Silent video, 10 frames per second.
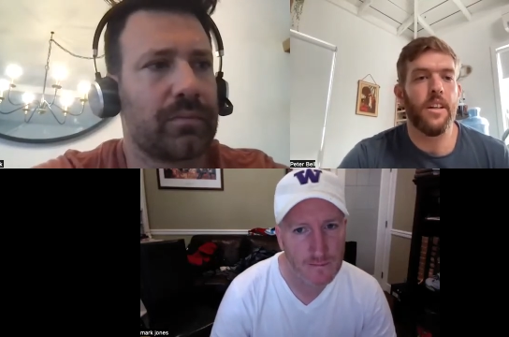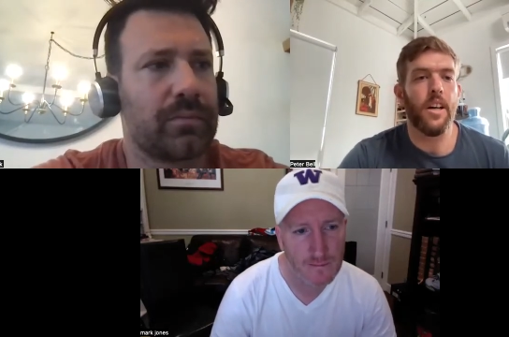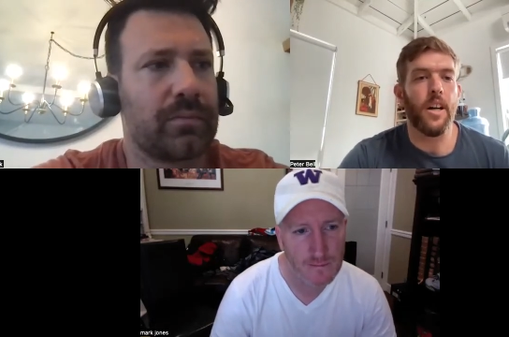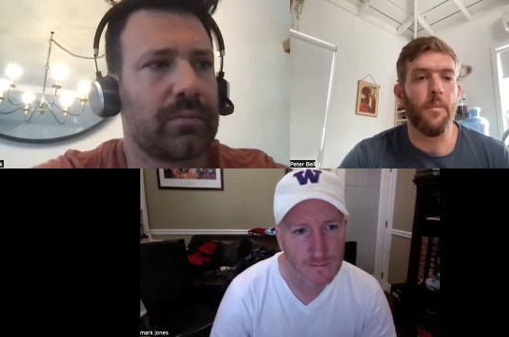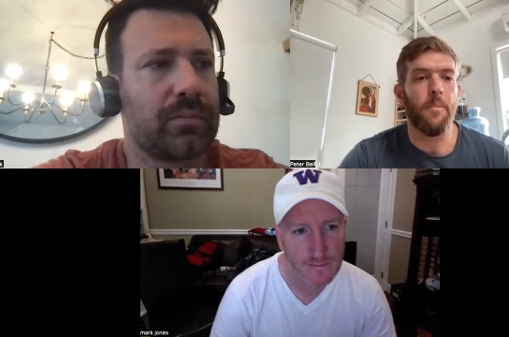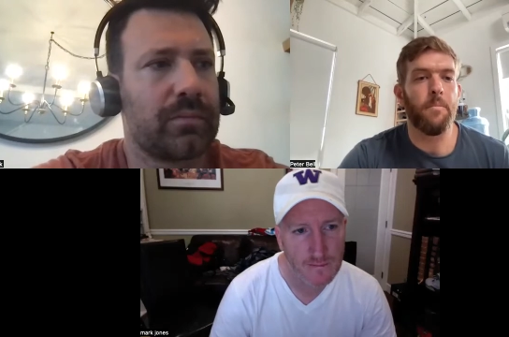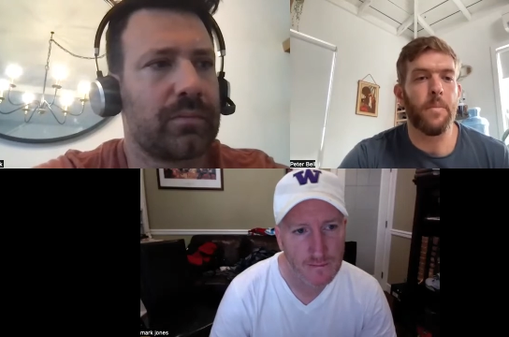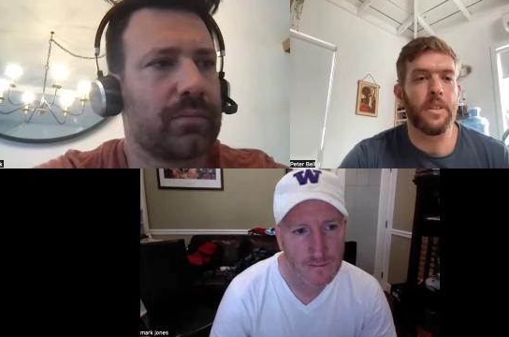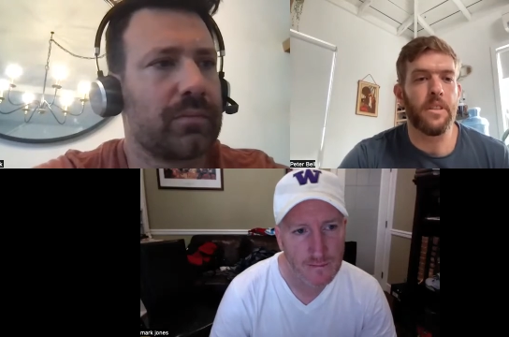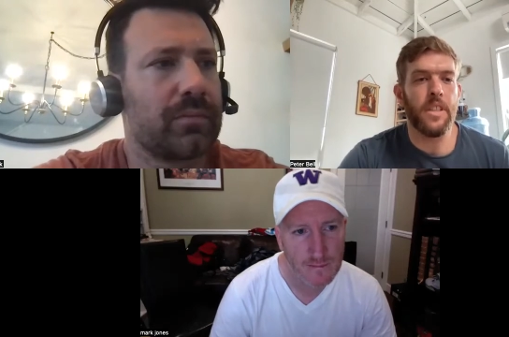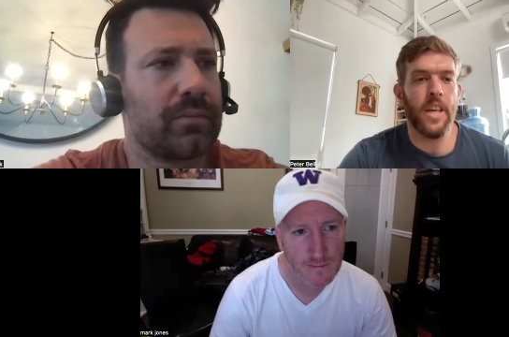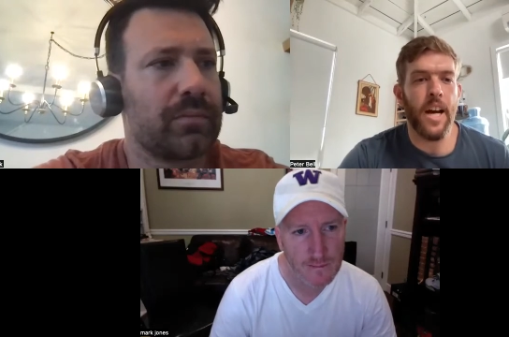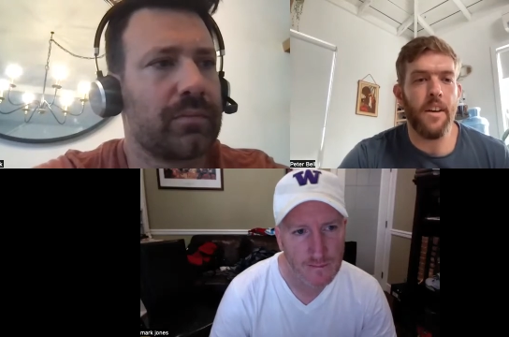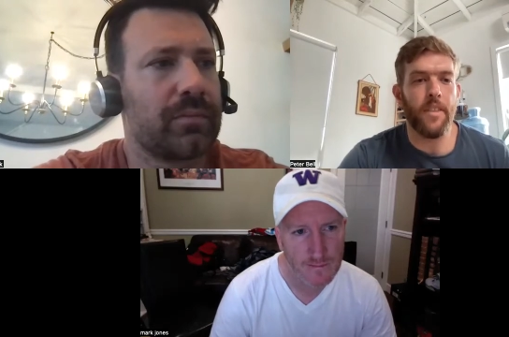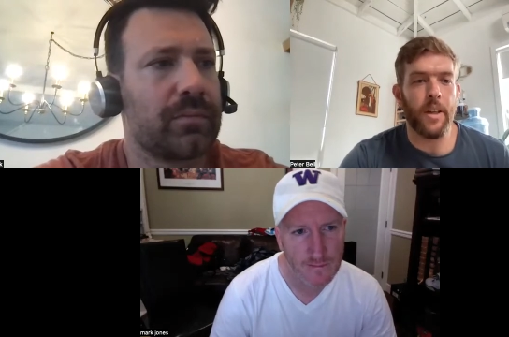Speaker 1: um, but does he
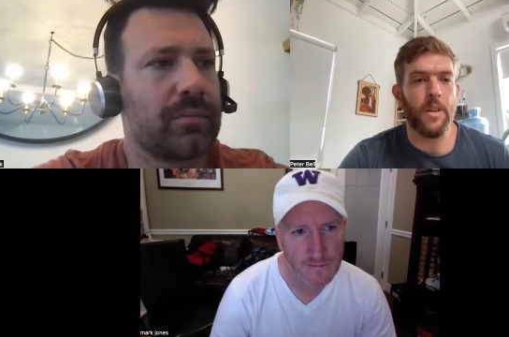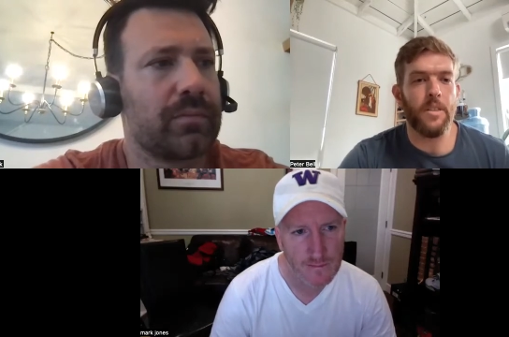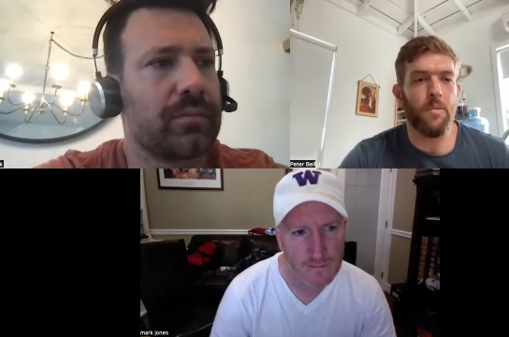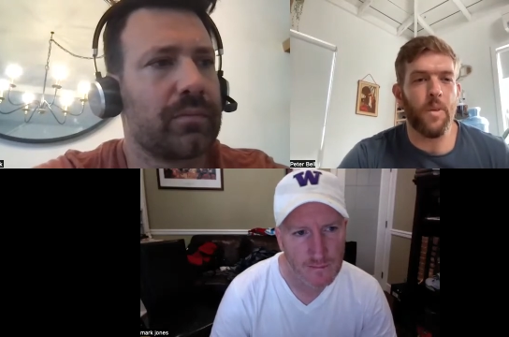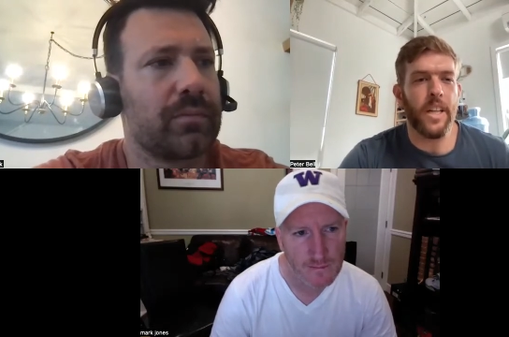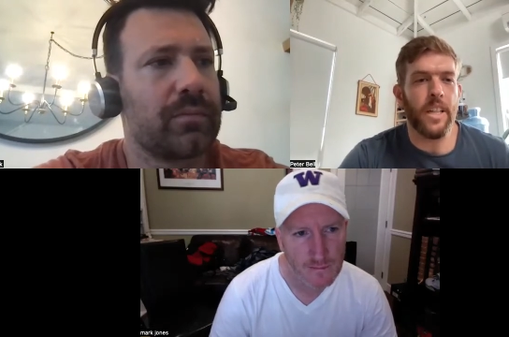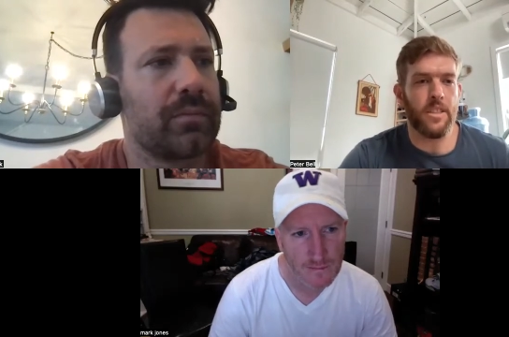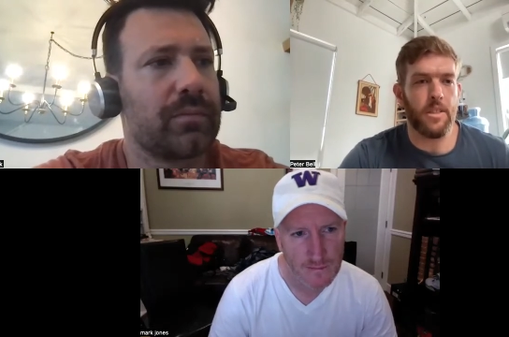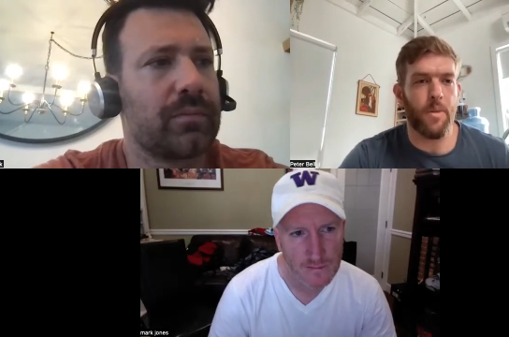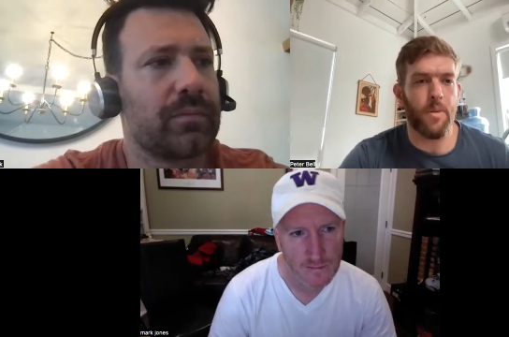have like what what is his